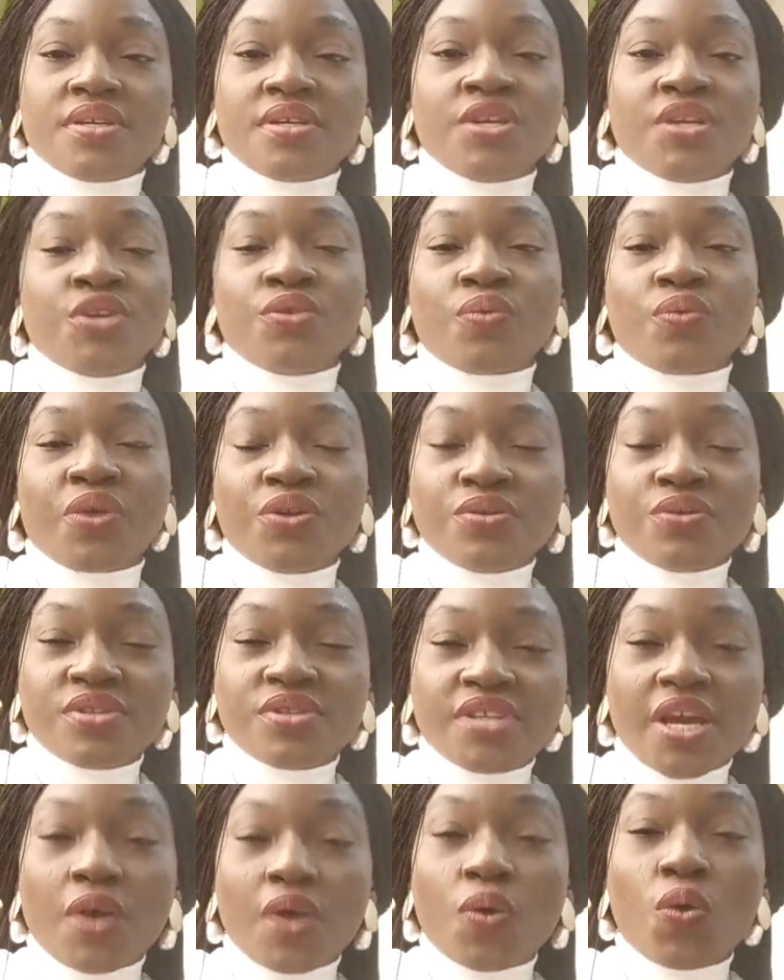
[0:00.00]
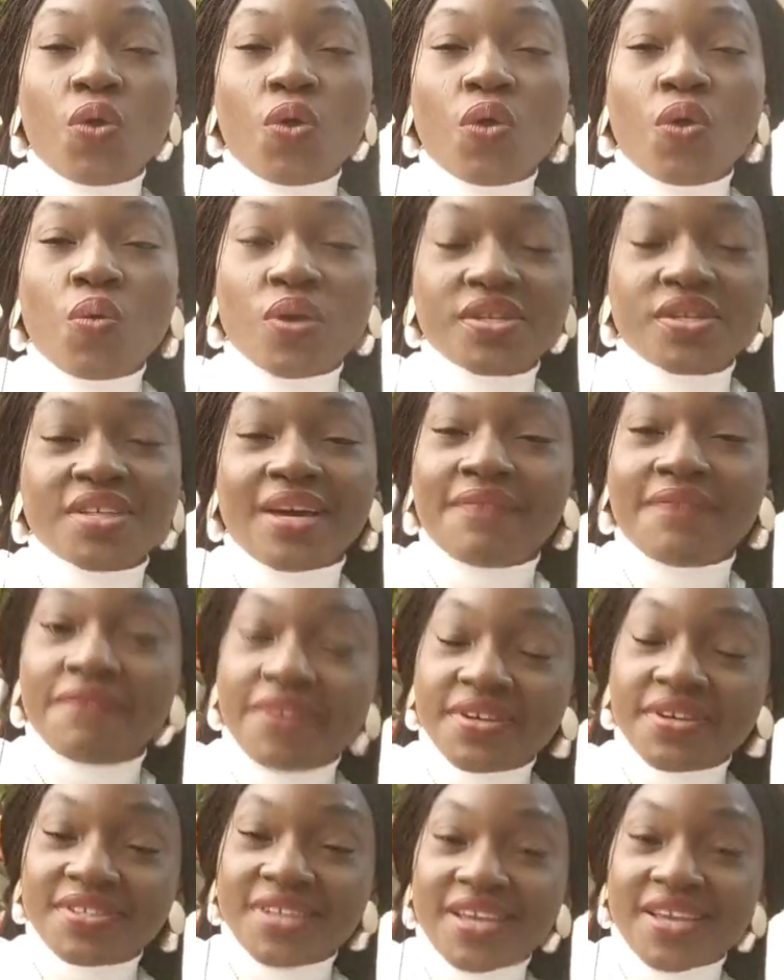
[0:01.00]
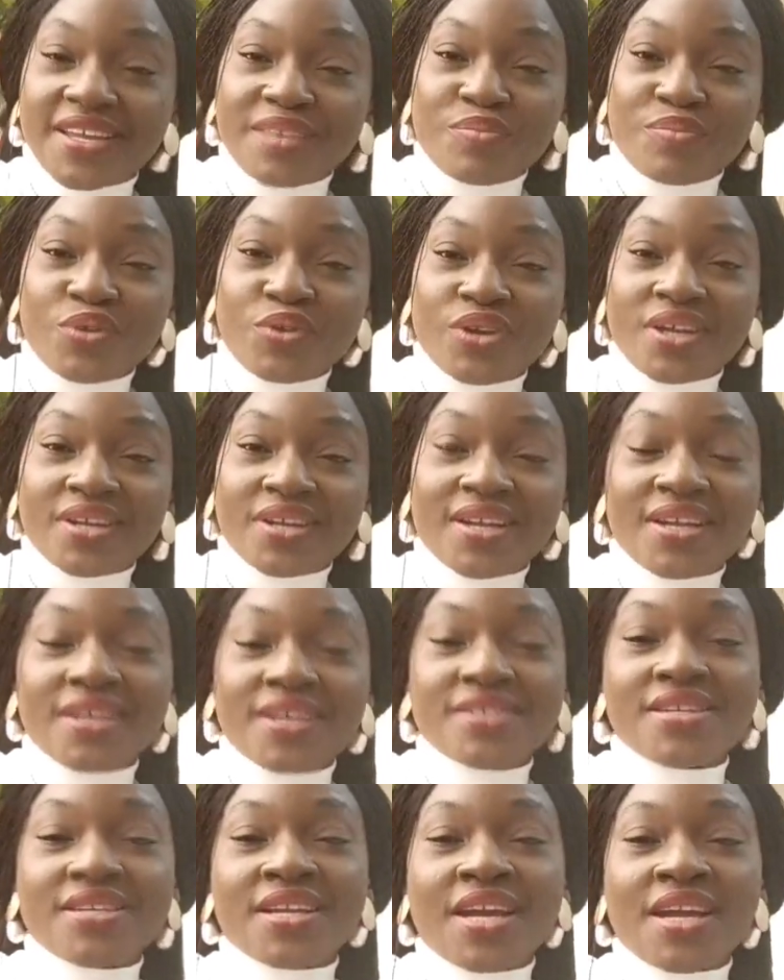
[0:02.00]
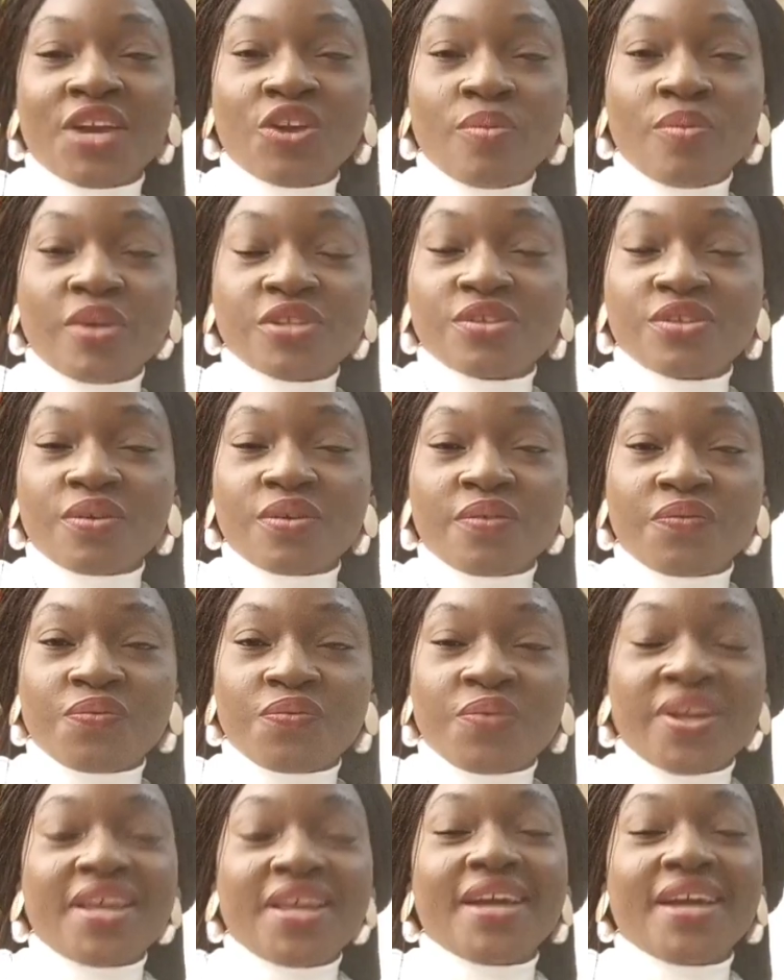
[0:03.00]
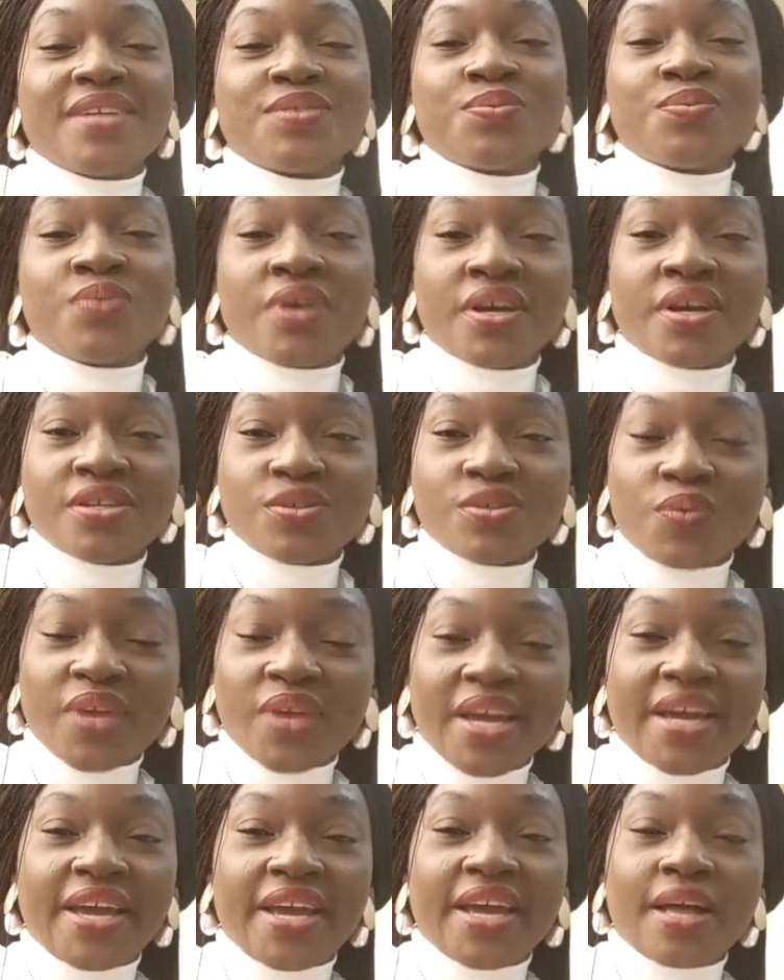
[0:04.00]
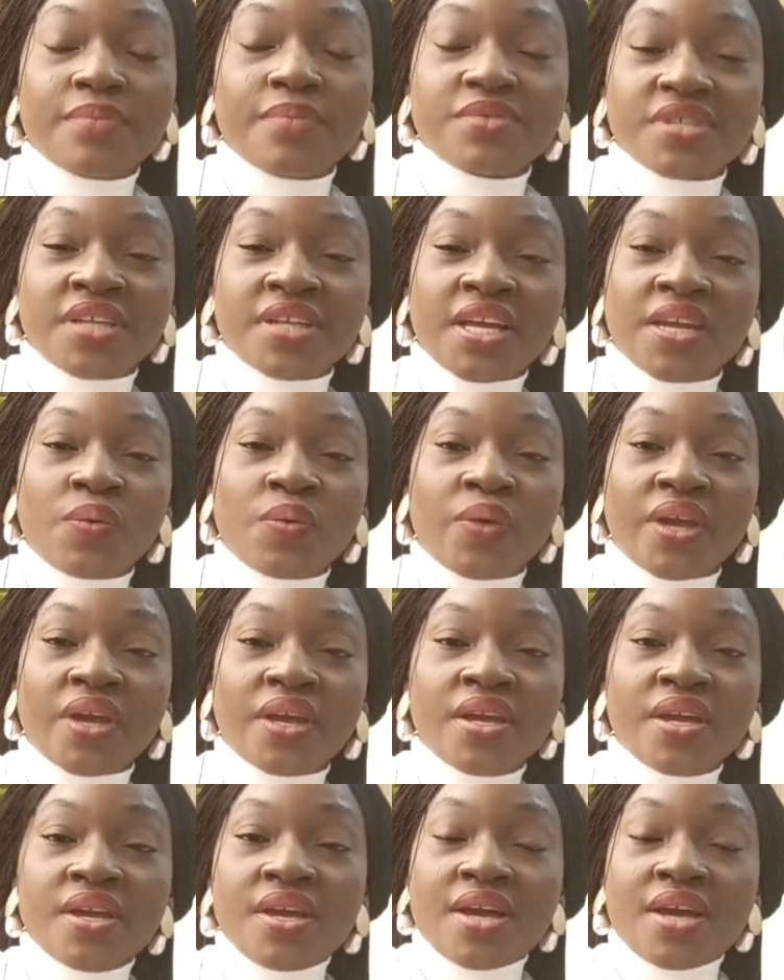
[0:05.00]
You know, when you take cold water first thing in the morning, now there's an argument of whether it works, whether it helps in any way.